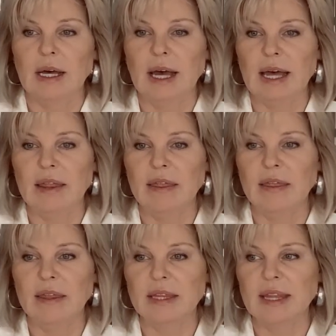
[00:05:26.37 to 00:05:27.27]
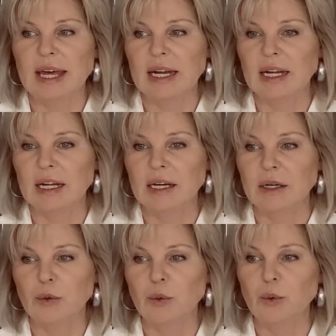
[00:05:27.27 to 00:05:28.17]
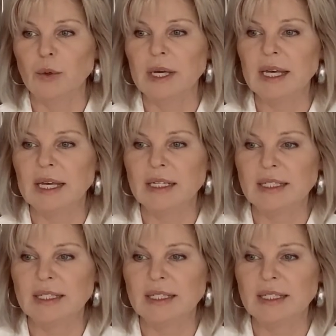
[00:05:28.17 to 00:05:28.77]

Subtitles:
And then we